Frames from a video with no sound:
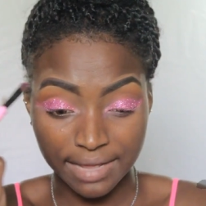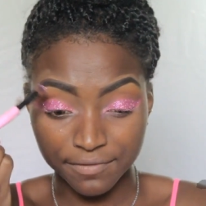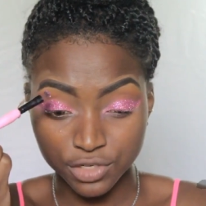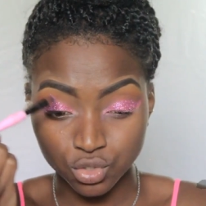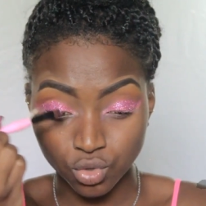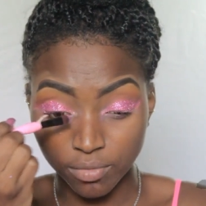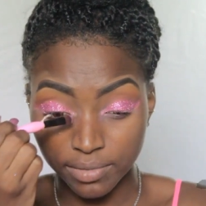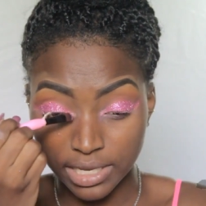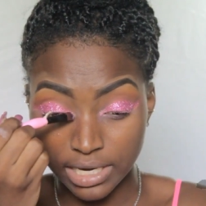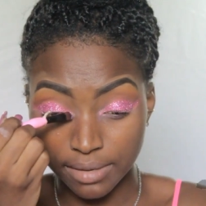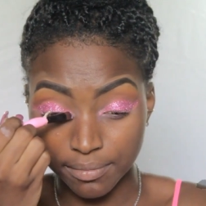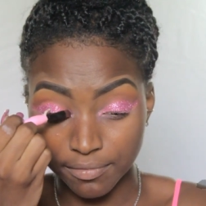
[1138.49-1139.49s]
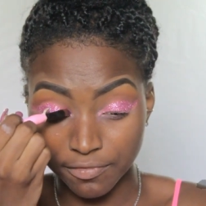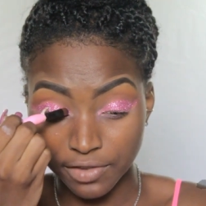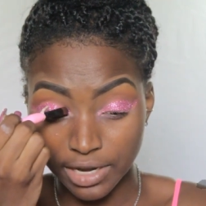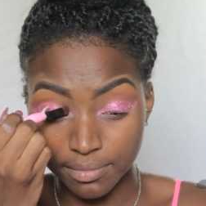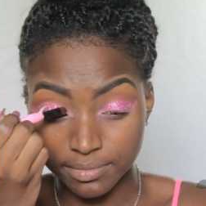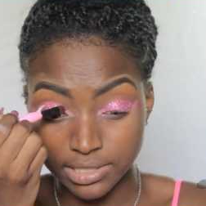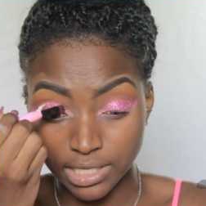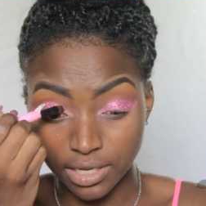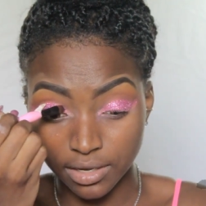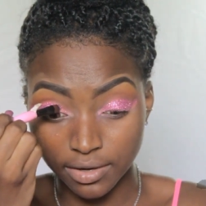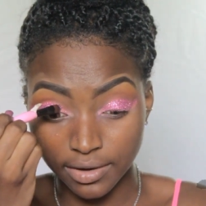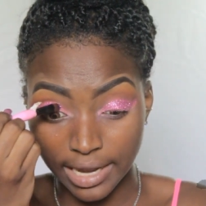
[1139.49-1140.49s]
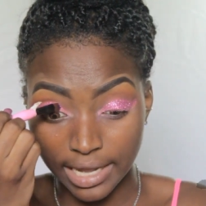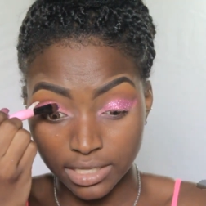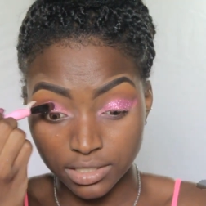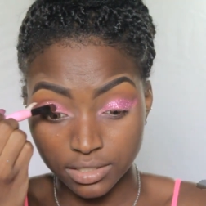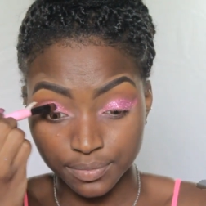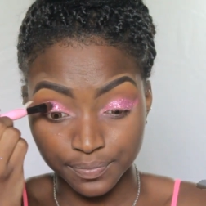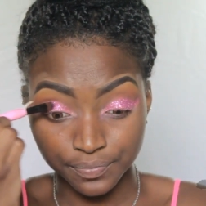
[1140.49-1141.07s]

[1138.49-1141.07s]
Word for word: time to show me them thing, right?